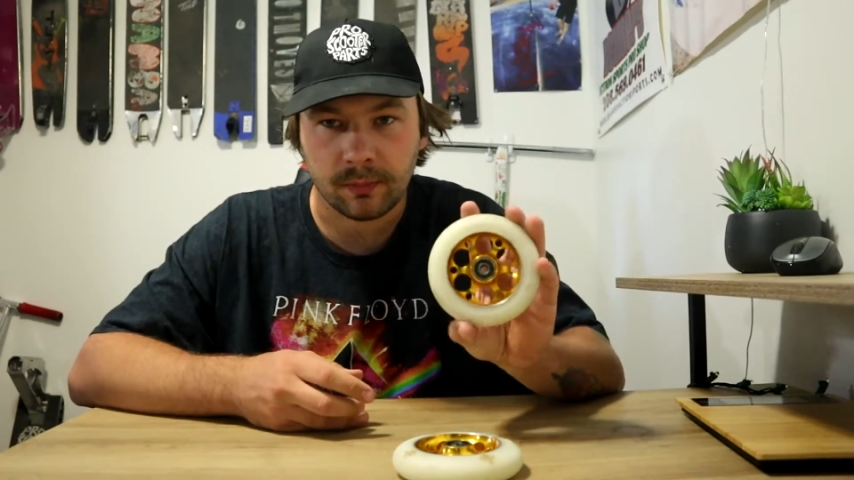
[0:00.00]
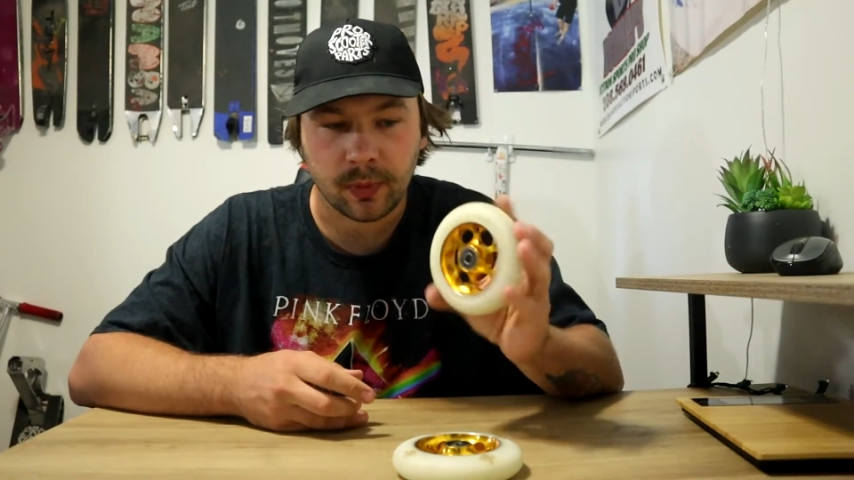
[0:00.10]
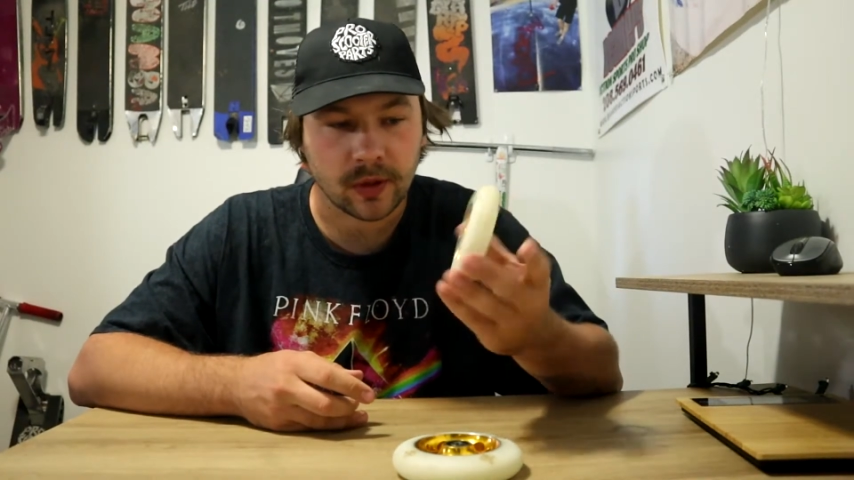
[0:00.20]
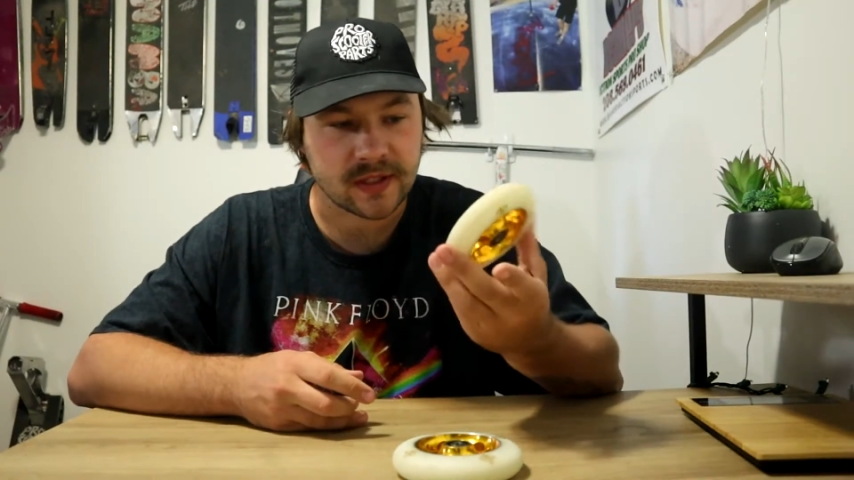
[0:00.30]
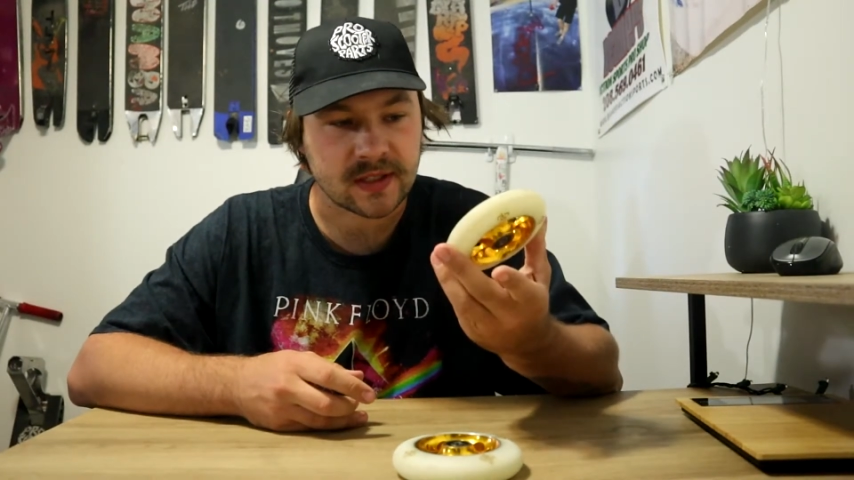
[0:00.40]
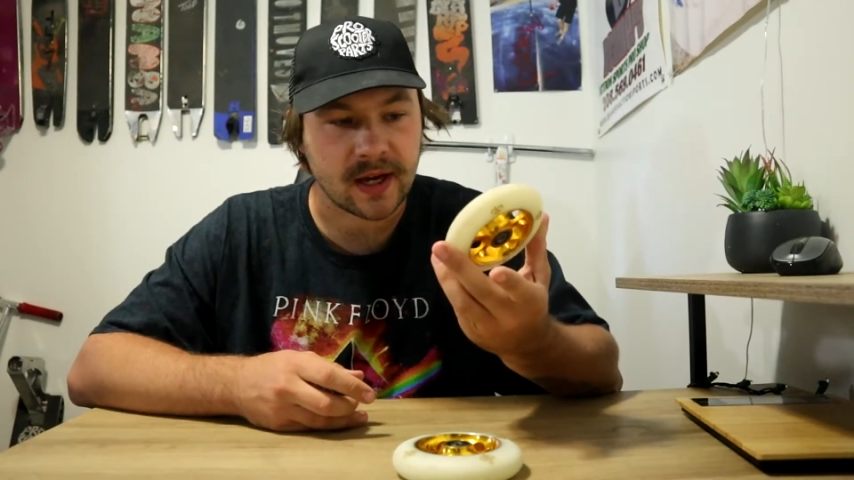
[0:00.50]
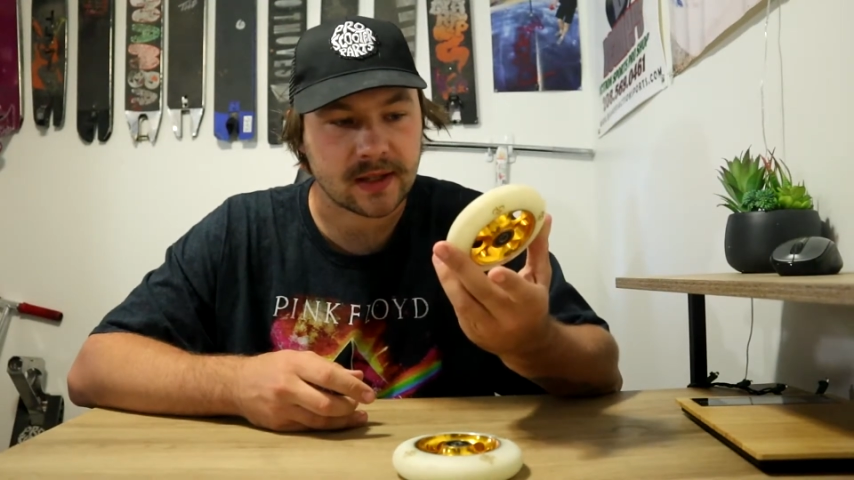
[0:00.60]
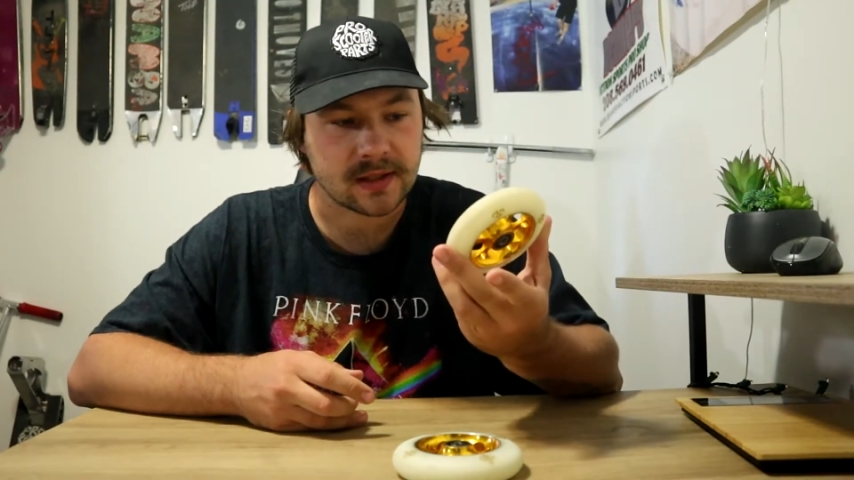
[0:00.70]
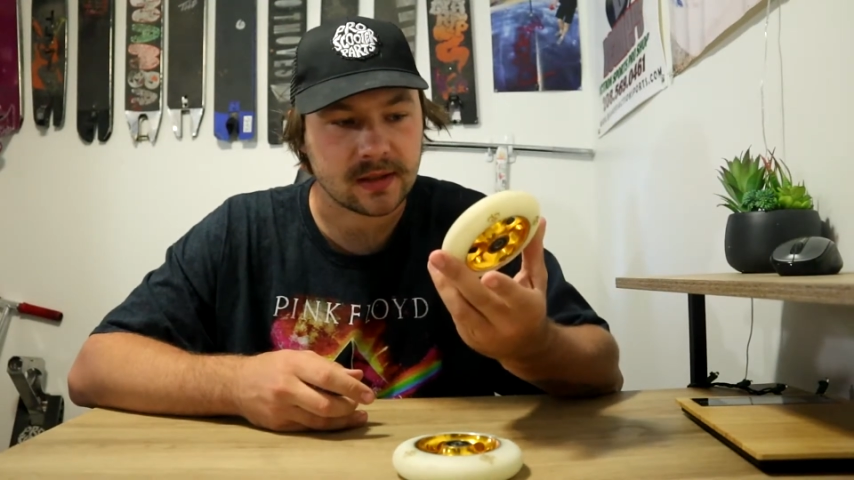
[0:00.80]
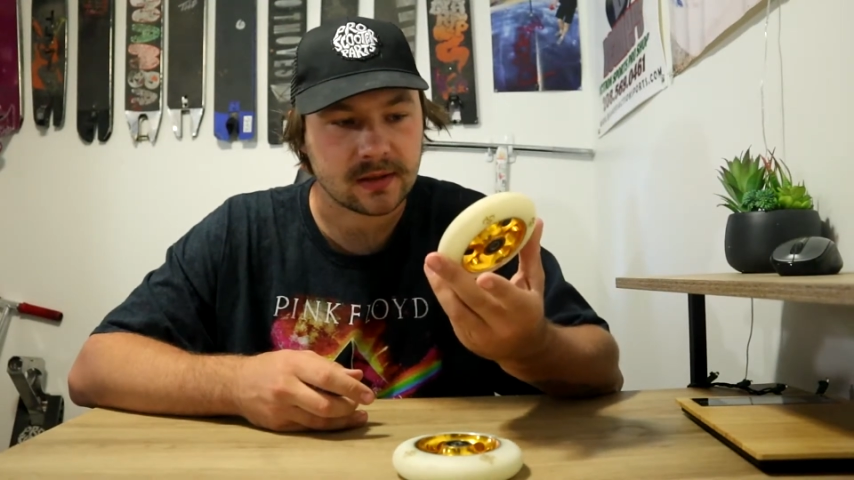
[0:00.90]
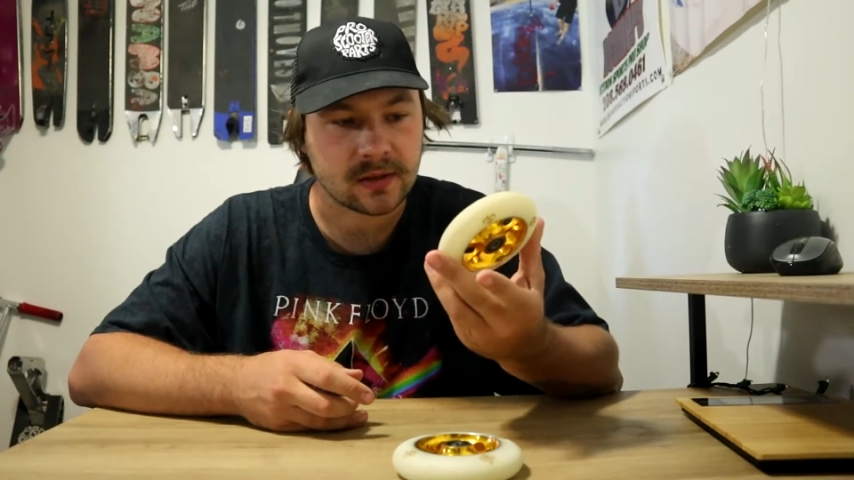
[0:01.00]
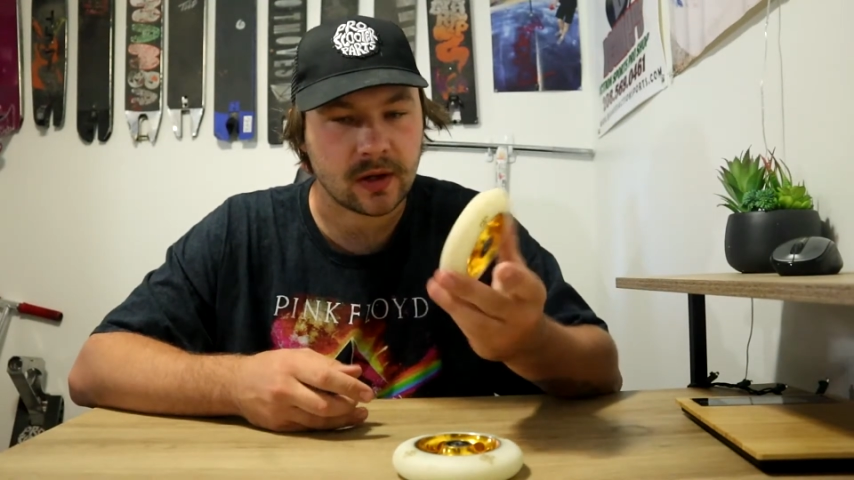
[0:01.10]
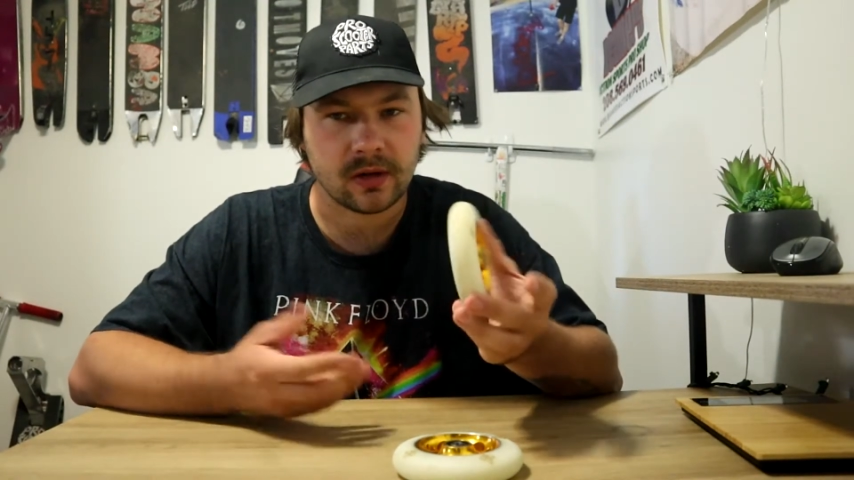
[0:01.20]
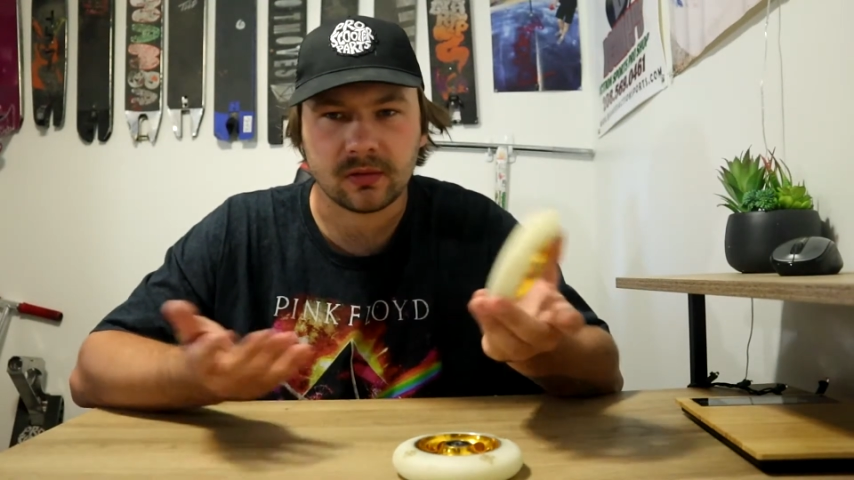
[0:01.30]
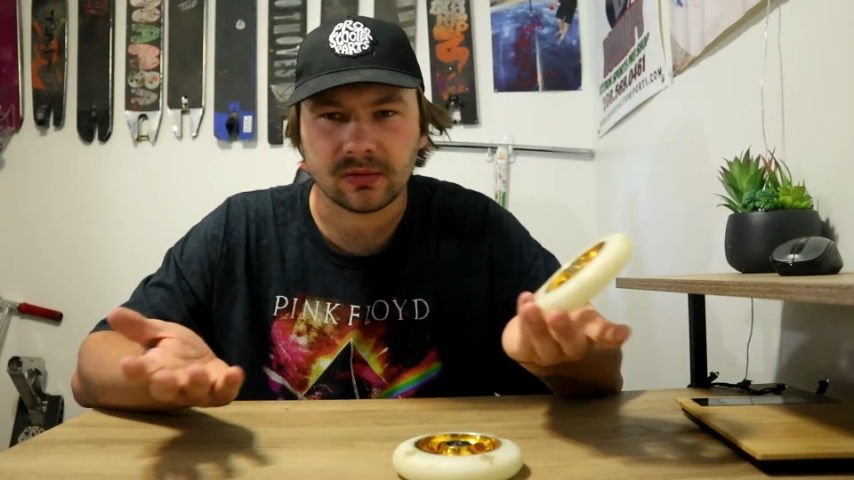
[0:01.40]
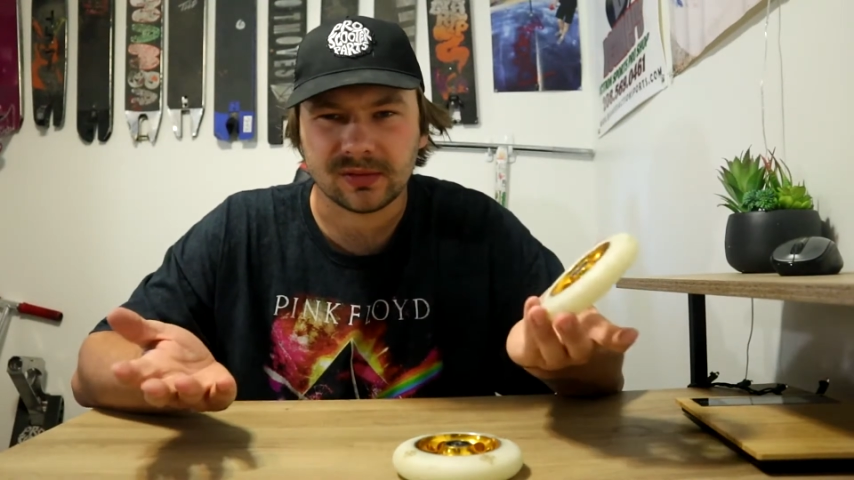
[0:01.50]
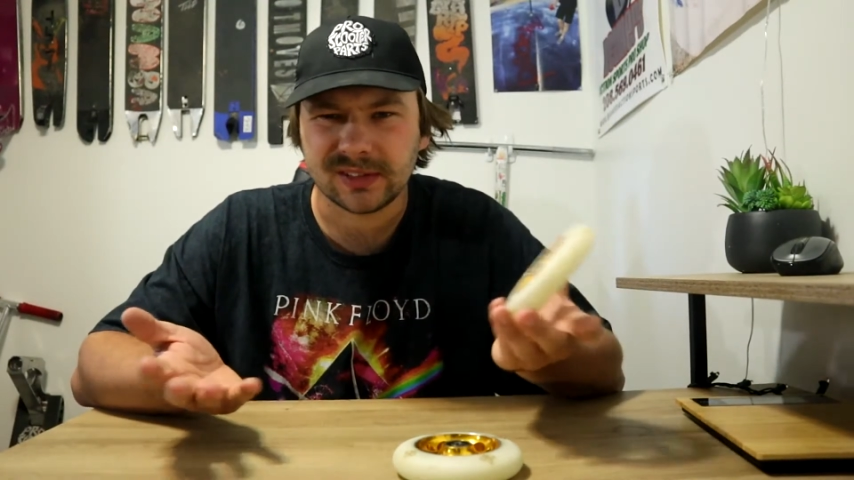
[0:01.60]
both sides. So I don't,